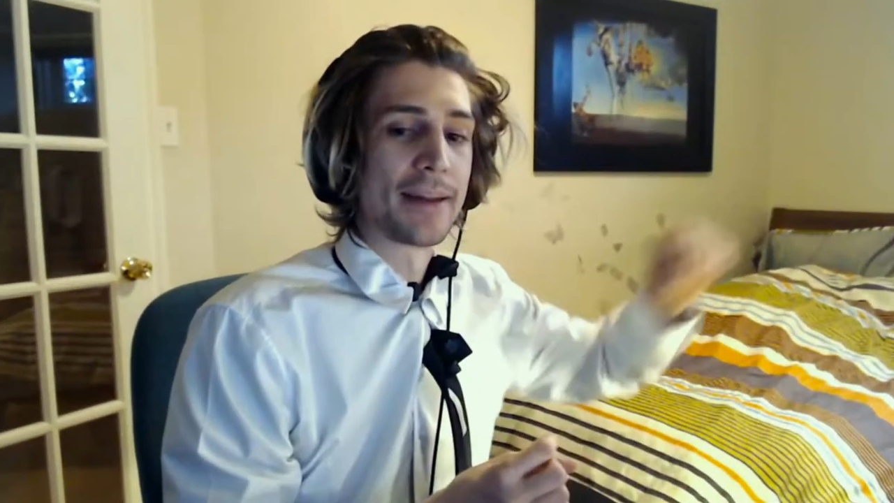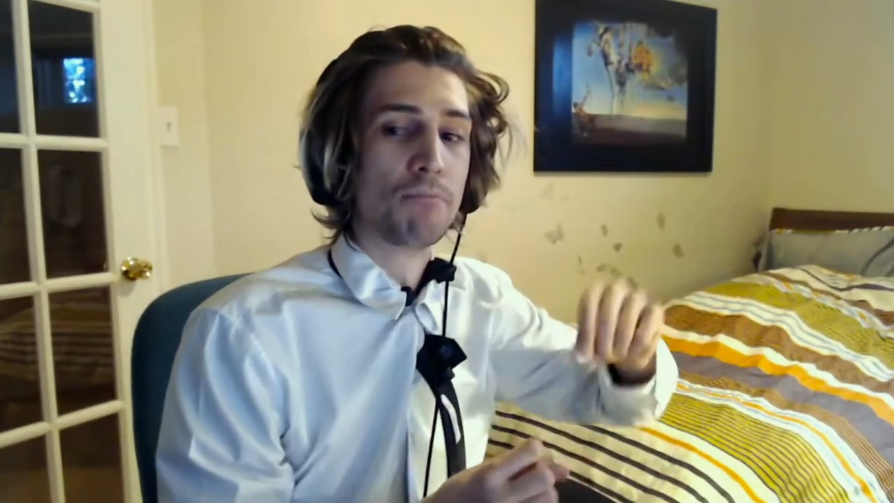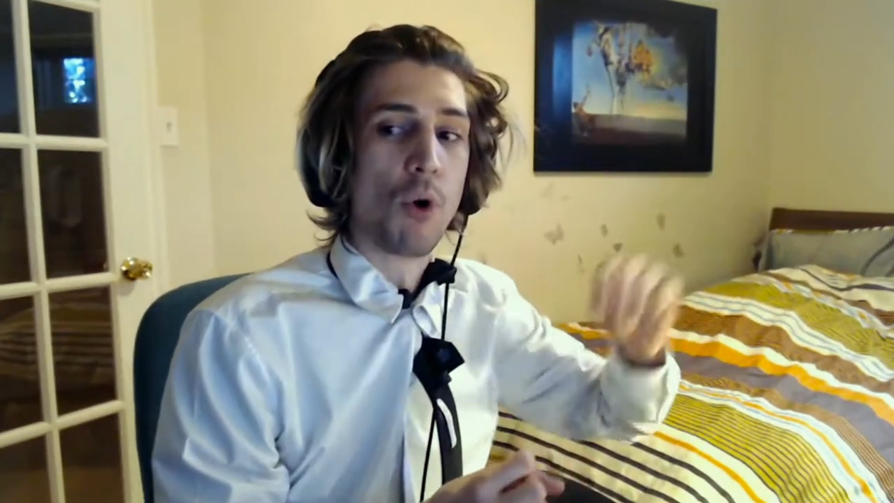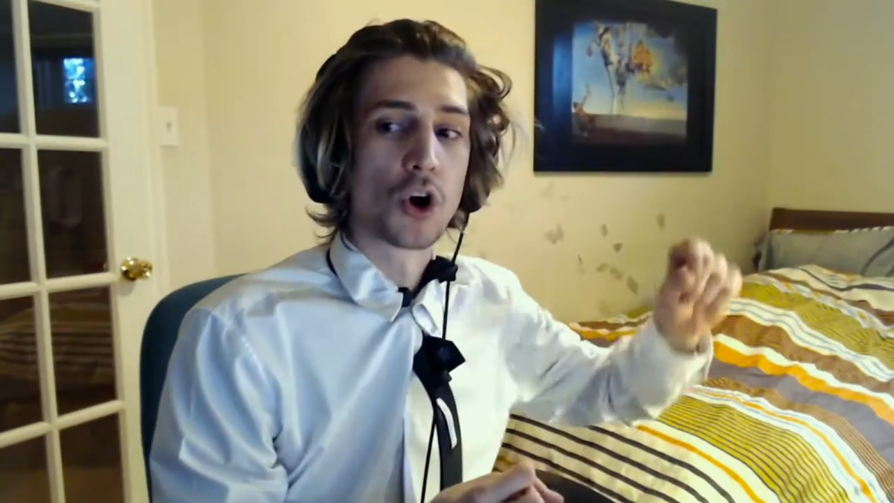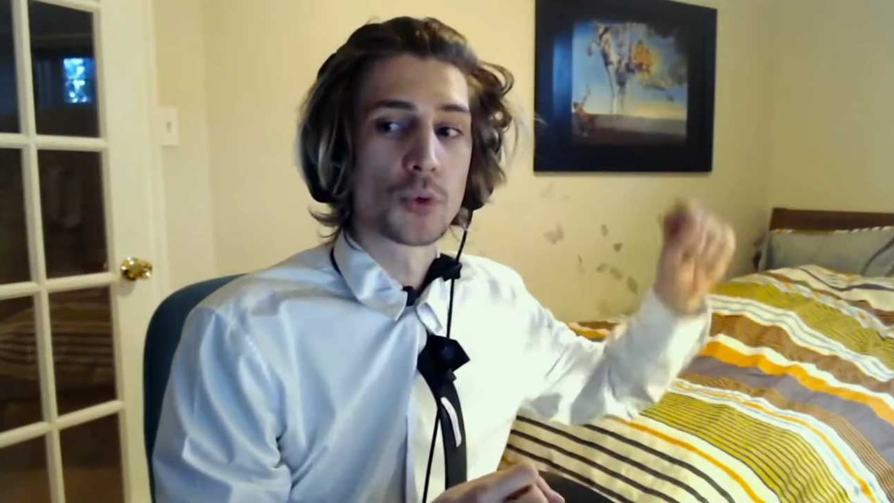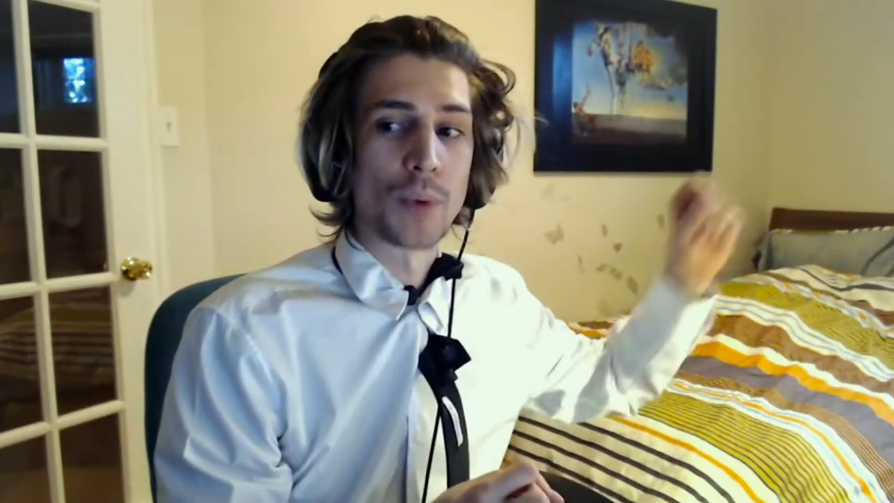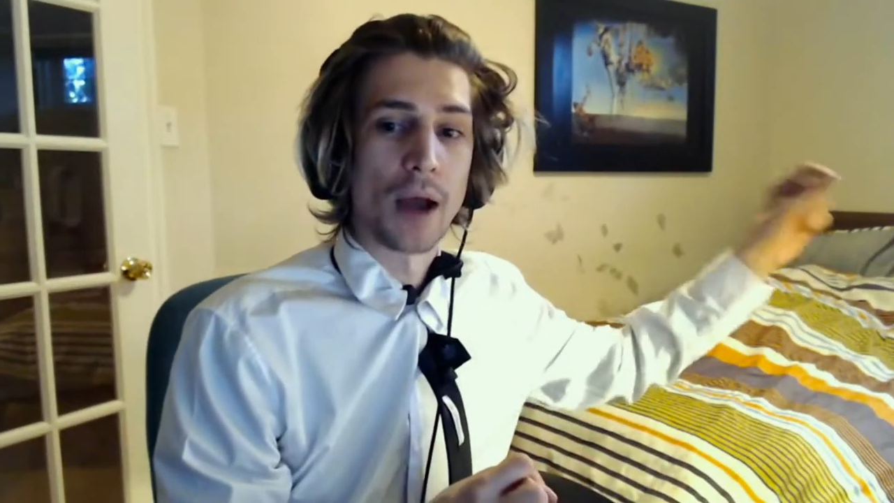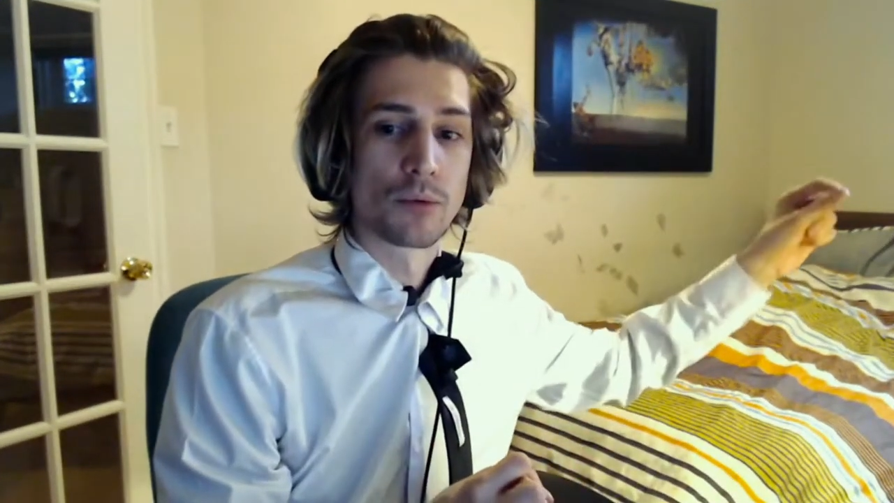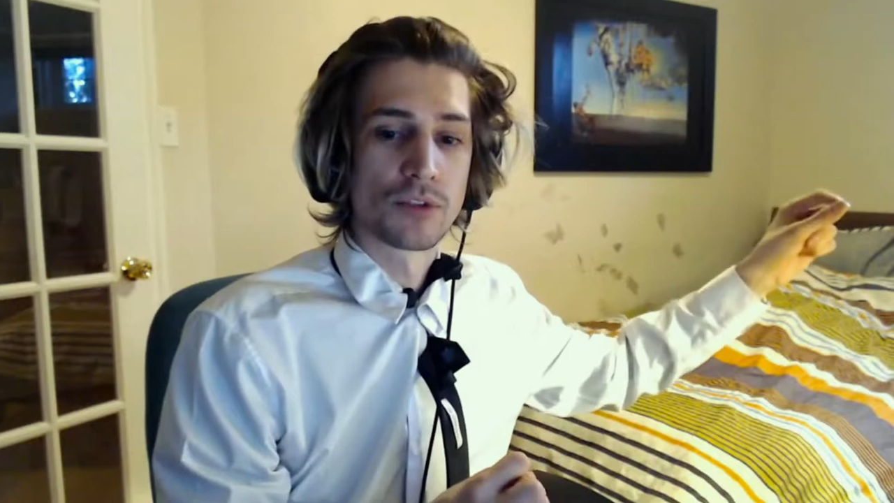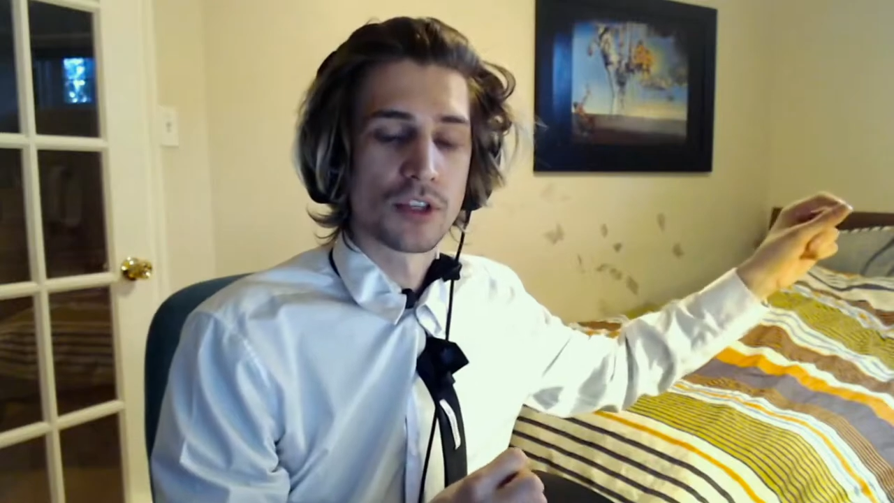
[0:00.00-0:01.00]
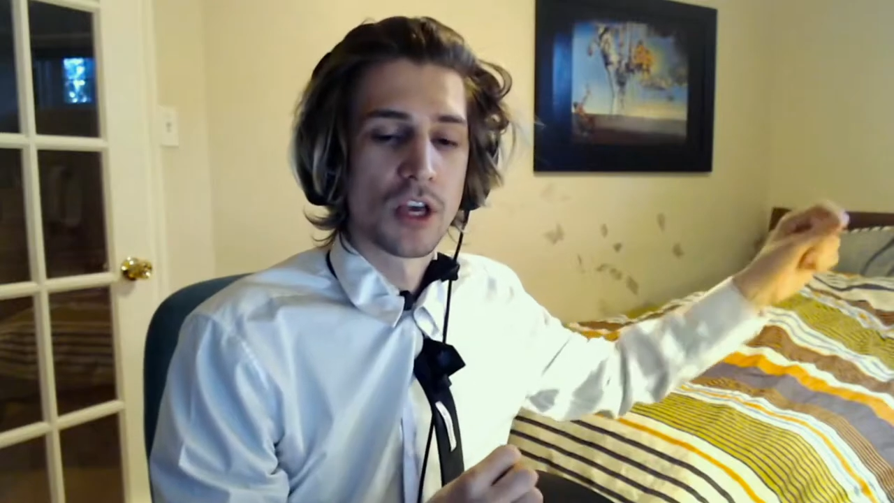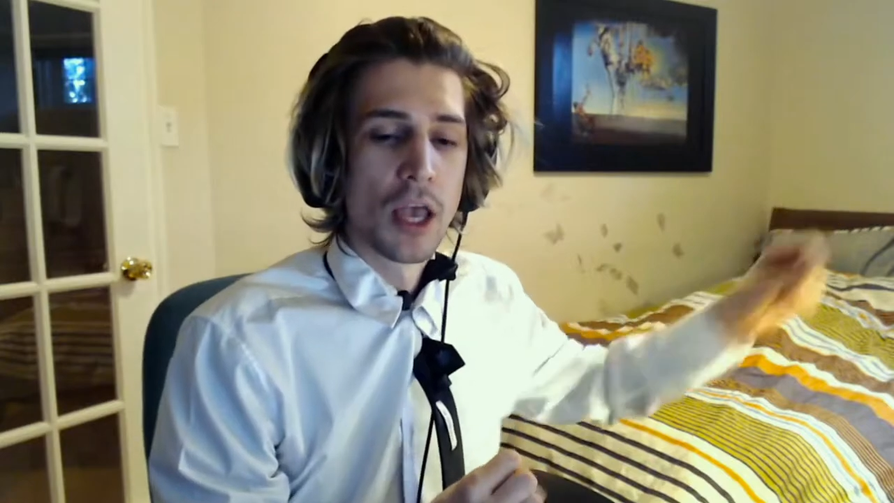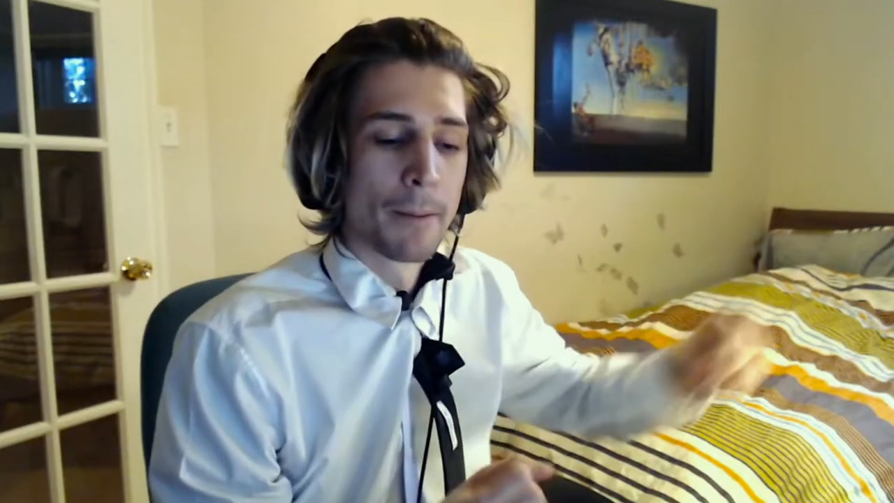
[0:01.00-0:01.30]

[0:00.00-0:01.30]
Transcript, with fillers: and did more rounds,